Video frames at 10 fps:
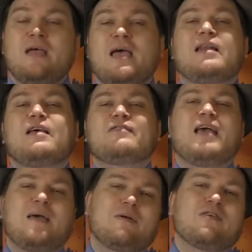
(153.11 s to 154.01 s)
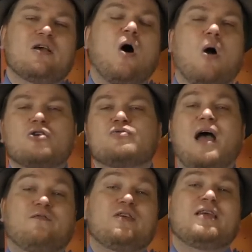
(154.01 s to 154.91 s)
In this game, it's a card
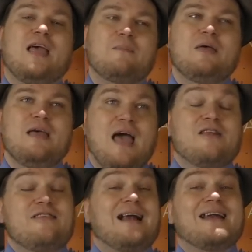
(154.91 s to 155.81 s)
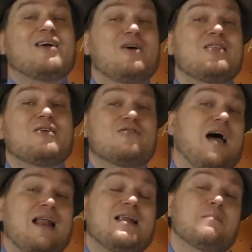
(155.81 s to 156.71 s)
drafting game, and technically, there's
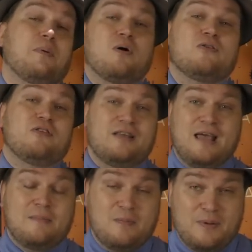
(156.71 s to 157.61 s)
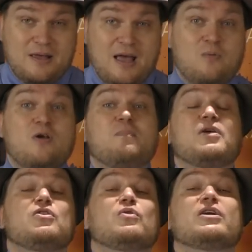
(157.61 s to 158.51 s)
not any birds in the game to begin with, but
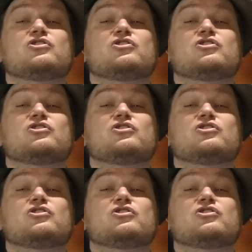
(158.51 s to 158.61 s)
you can